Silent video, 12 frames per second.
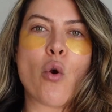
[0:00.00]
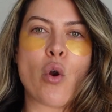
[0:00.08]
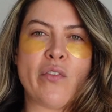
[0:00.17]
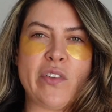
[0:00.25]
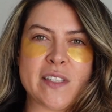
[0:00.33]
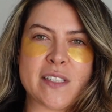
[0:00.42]
or
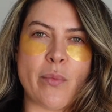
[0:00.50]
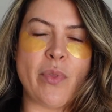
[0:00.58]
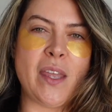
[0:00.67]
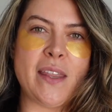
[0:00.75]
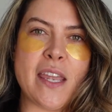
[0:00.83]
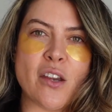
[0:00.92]
if it's
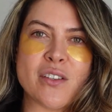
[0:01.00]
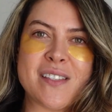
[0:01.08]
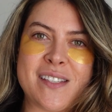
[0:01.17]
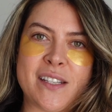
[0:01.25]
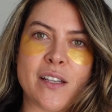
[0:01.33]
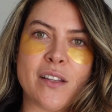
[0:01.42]
something that you're
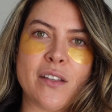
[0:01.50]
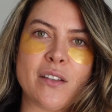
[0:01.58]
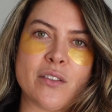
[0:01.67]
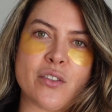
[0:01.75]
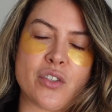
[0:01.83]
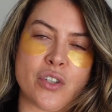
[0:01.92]

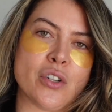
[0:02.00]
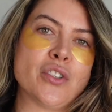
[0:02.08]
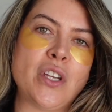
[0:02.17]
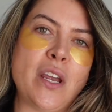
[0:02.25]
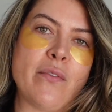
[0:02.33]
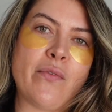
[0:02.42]
still
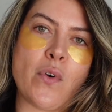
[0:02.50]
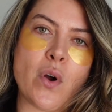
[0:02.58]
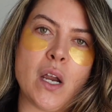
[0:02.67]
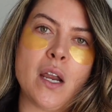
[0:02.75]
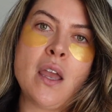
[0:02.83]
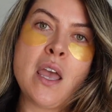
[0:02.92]
searching
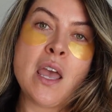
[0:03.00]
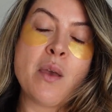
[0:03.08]
for,